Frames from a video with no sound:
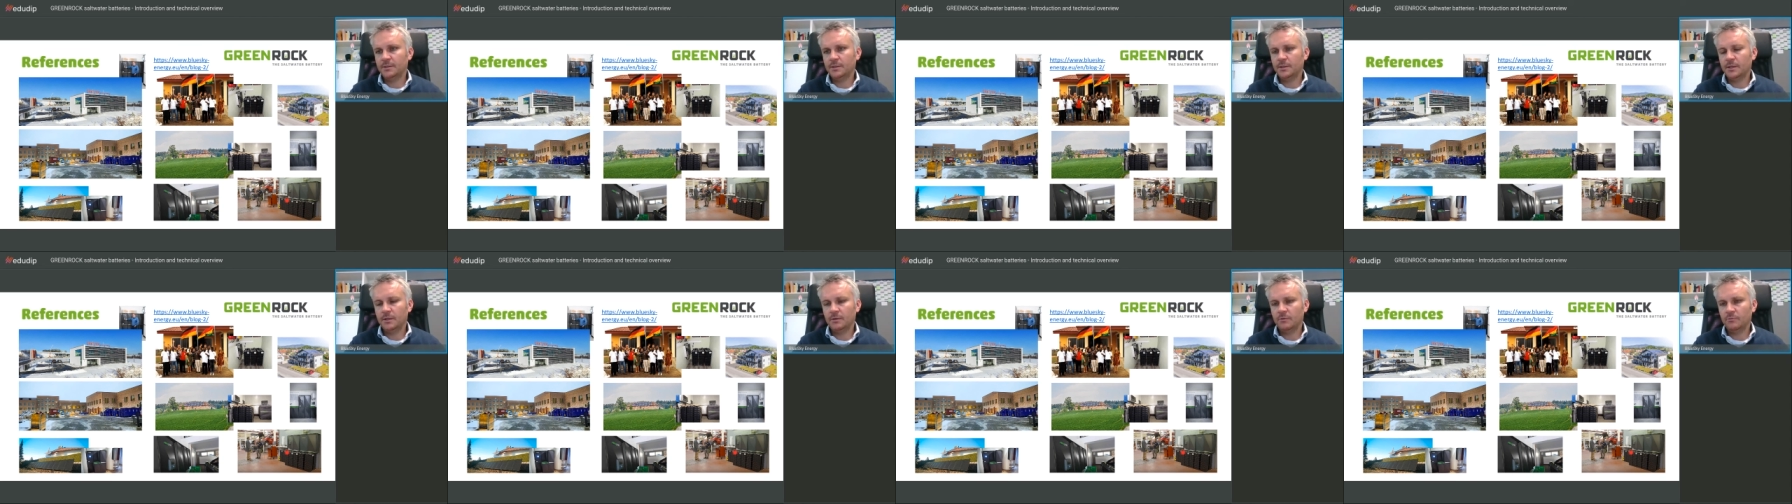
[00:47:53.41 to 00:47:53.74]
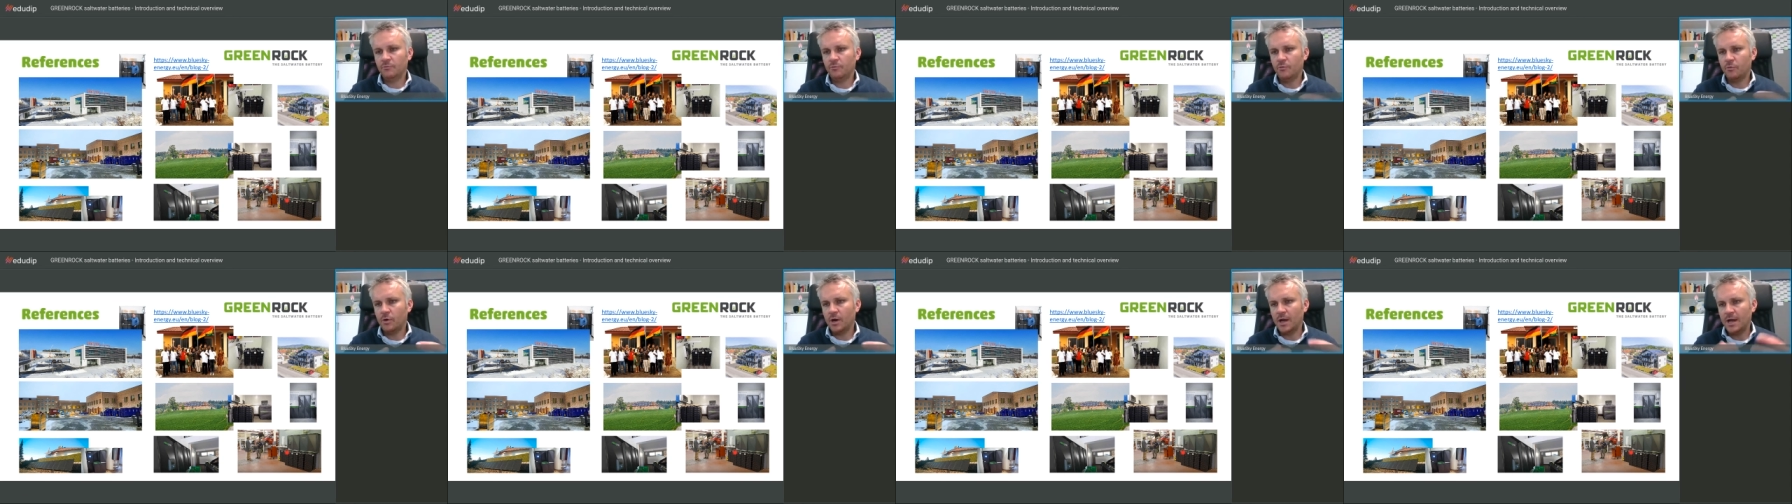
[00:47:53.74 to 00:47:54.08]
that the
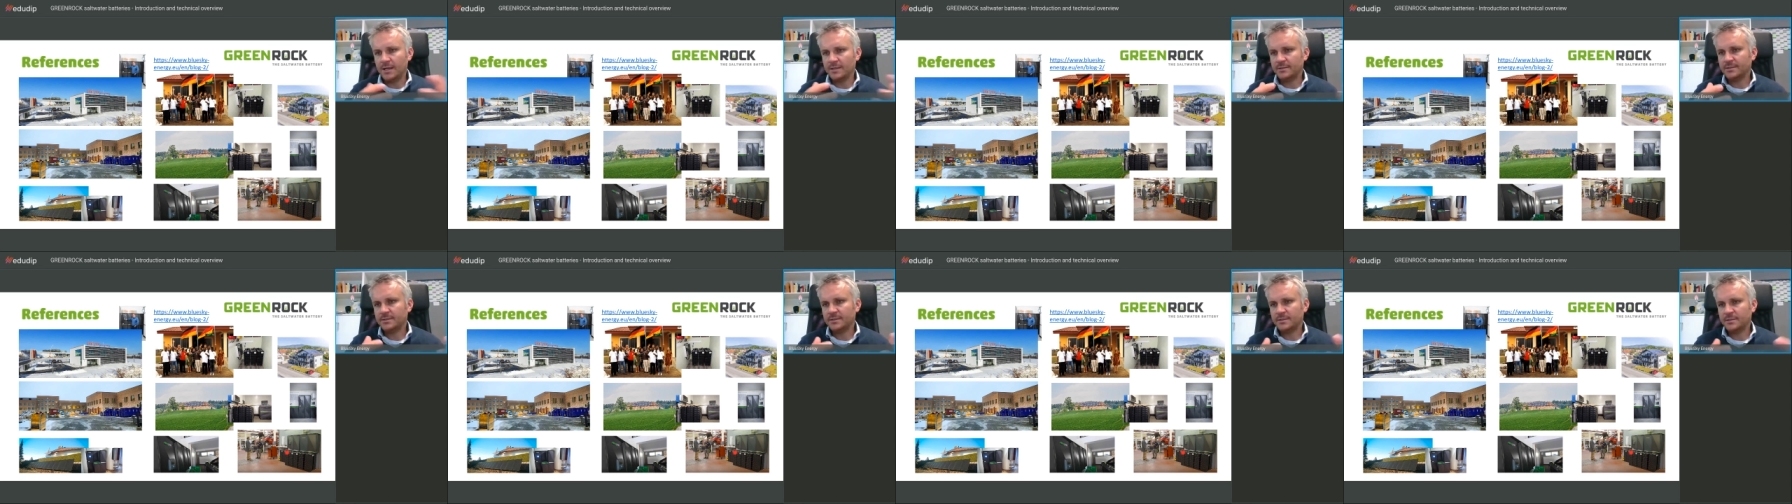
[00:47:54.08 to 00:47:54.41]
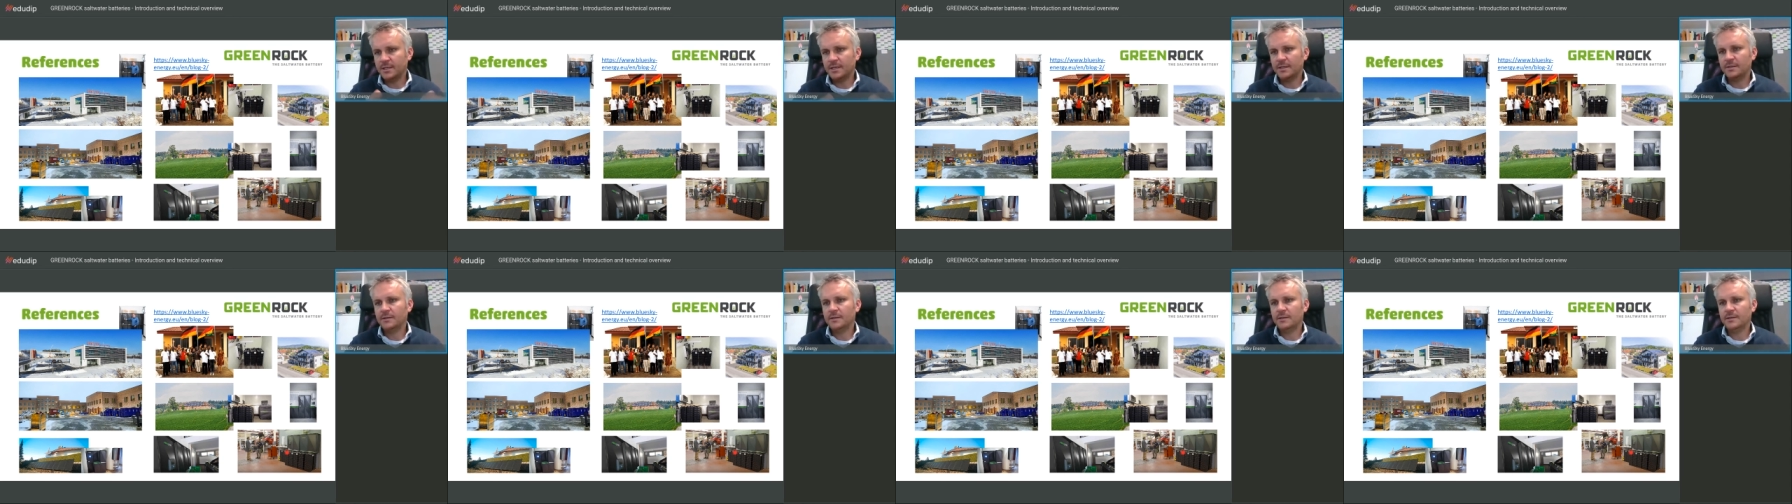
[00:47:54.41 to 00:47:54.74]
battery
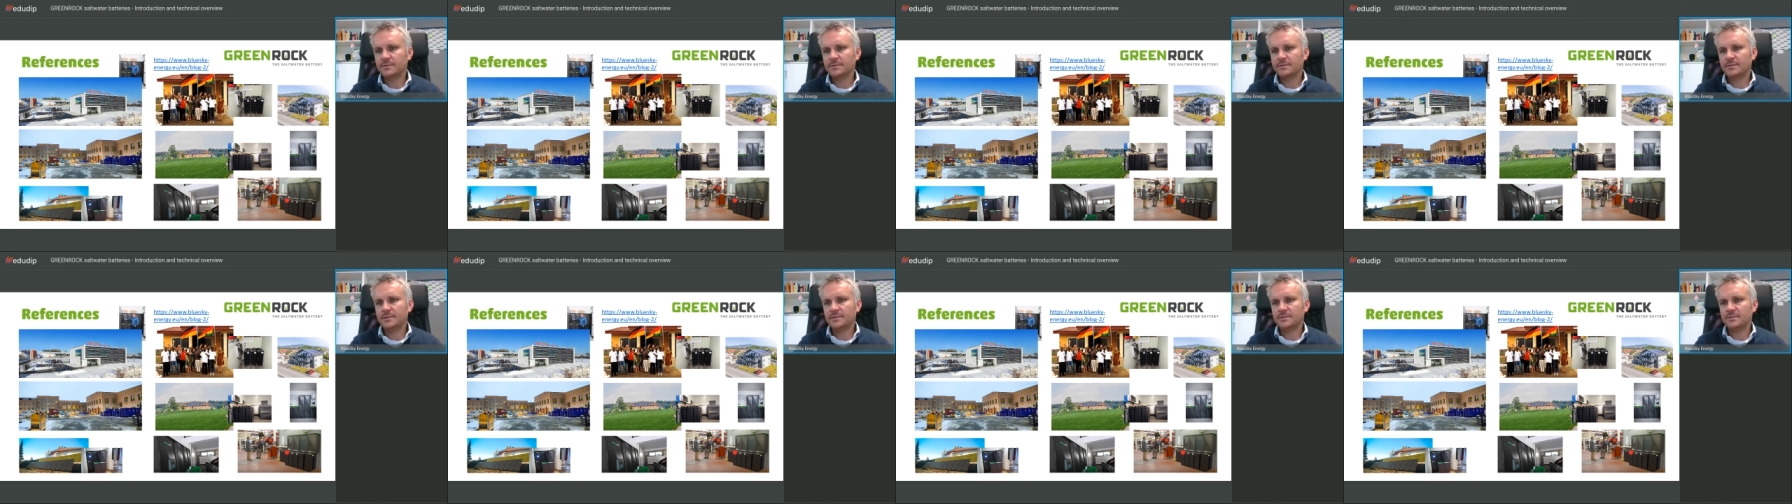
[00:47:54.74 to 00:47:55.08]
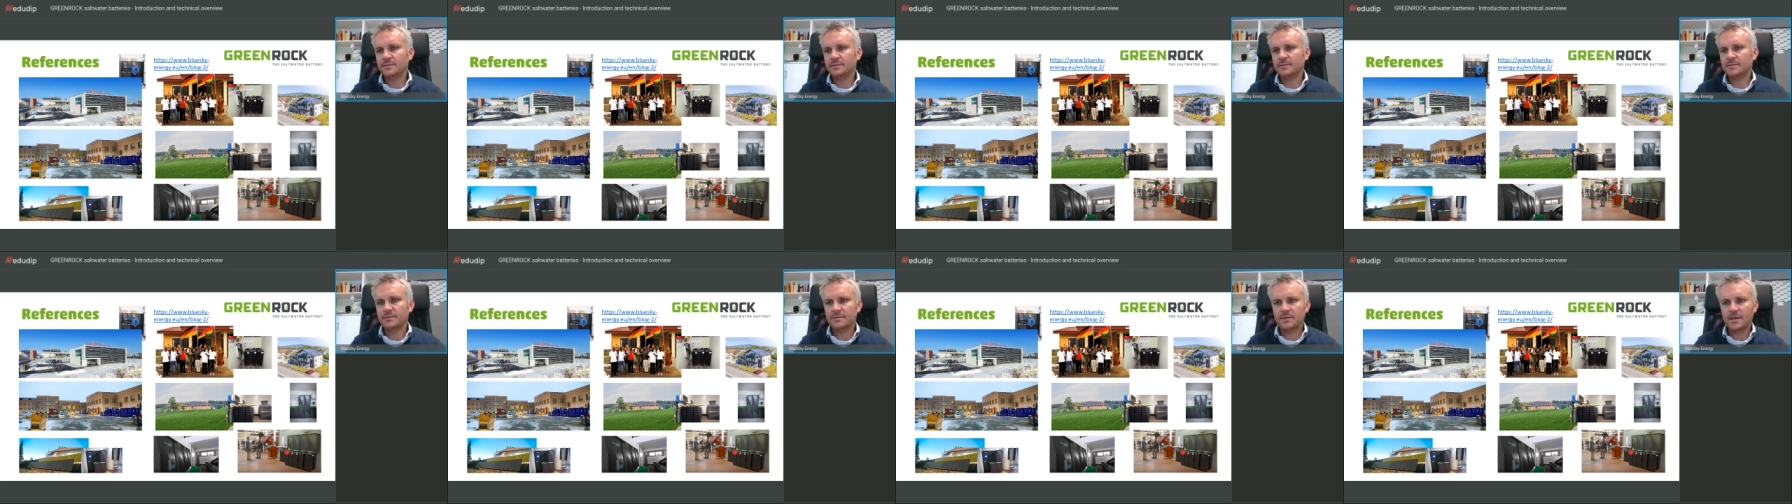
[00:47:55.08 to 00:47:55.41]
capacity is
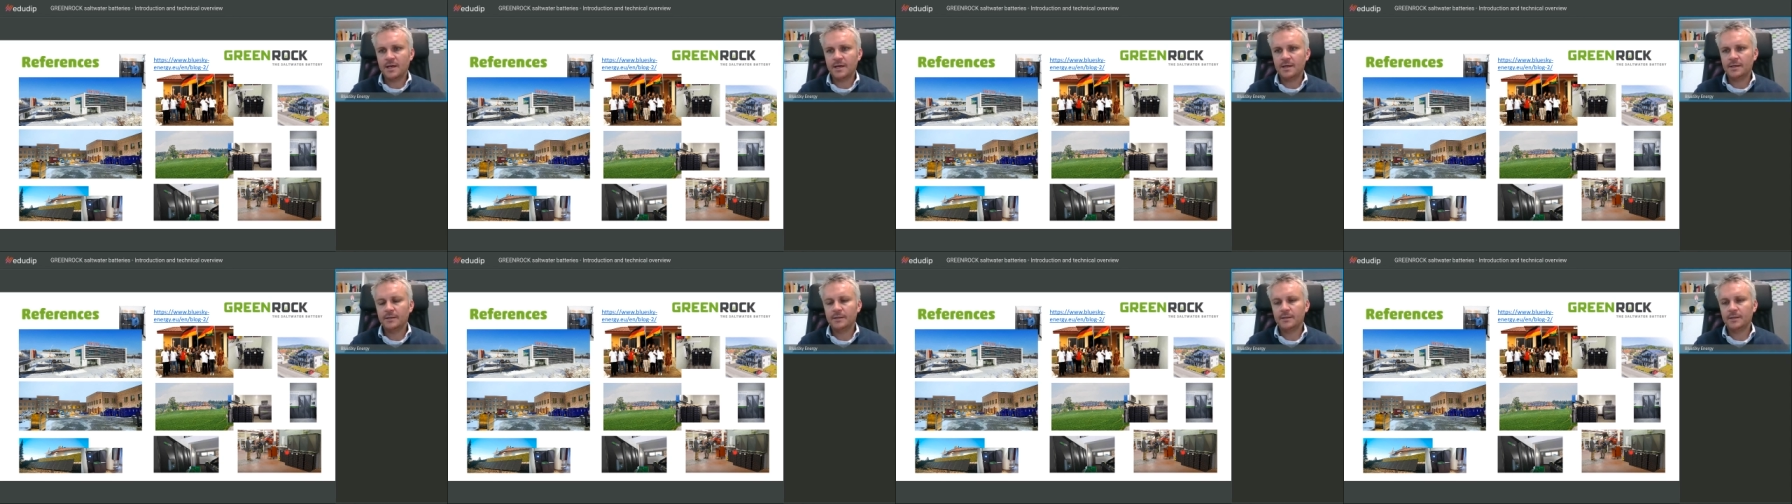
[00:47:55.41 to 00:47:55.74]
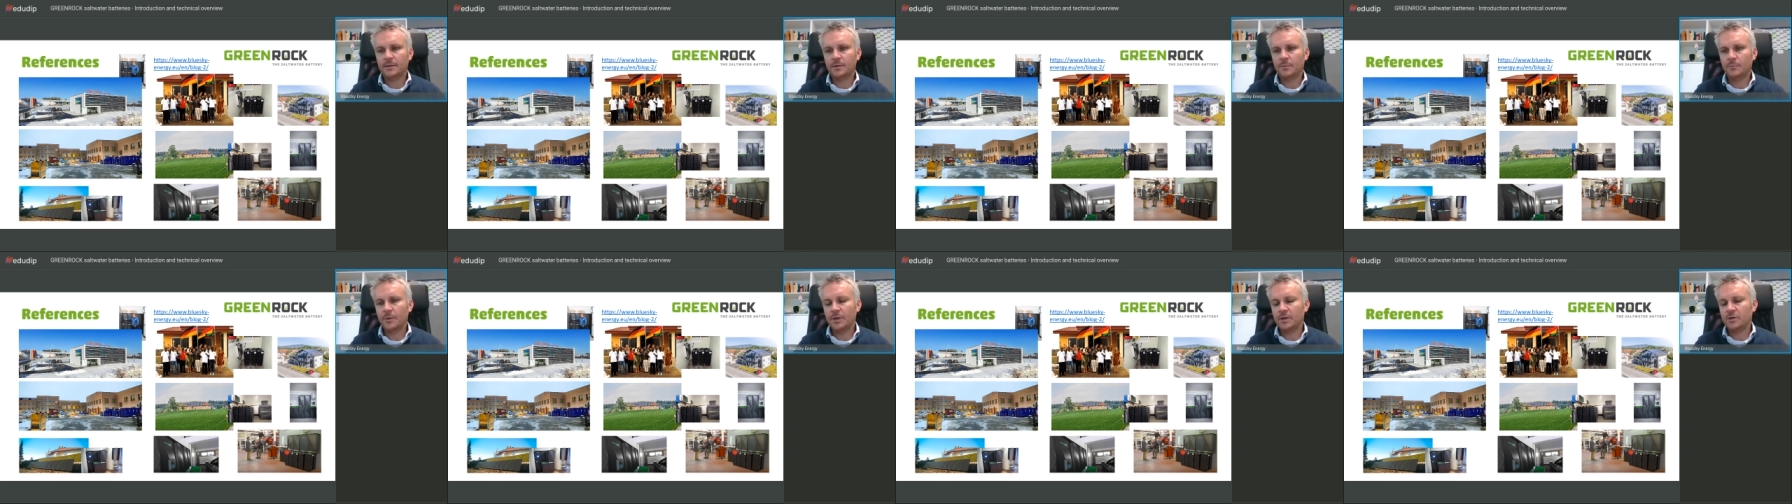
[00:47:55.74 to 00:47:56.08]
going too low,